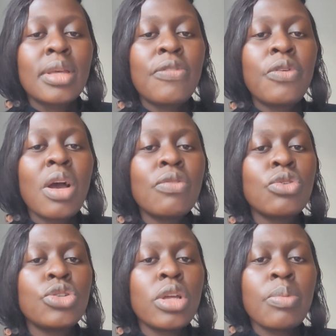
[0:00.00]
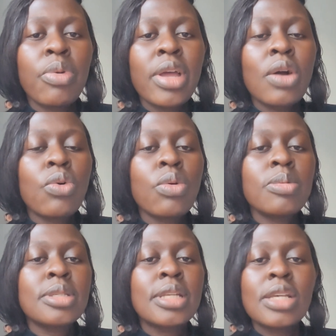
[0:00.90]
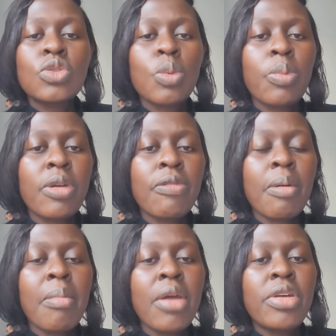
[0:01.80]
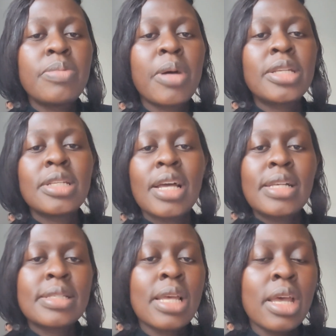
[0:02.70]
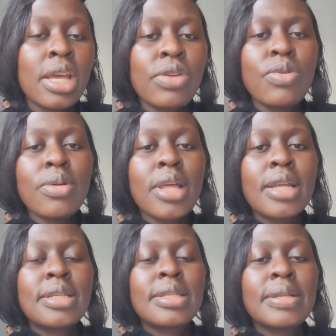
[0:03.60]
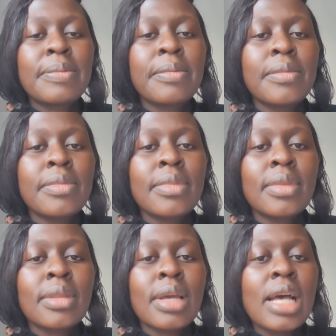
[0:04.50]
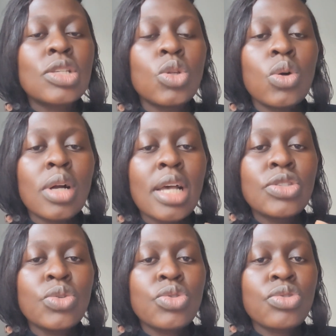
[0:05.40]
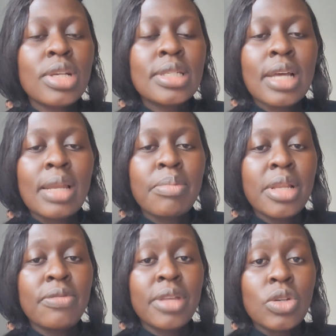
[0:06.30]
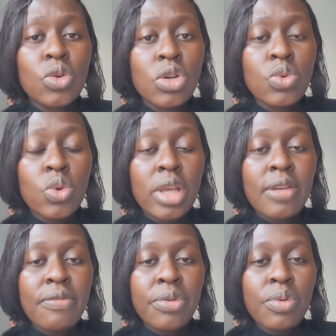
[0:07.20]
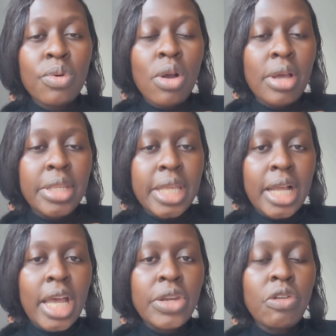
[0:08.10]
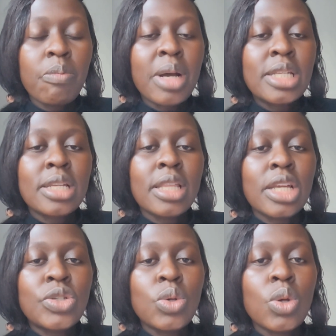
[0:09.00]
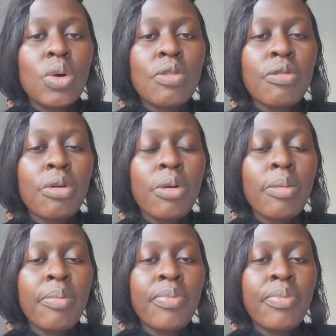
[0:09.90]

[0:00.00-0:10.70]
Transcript: If you have to join prayer groups just to pray for married partners, do that. As long as you trust and believe that God will give you the kind of partner that you long for,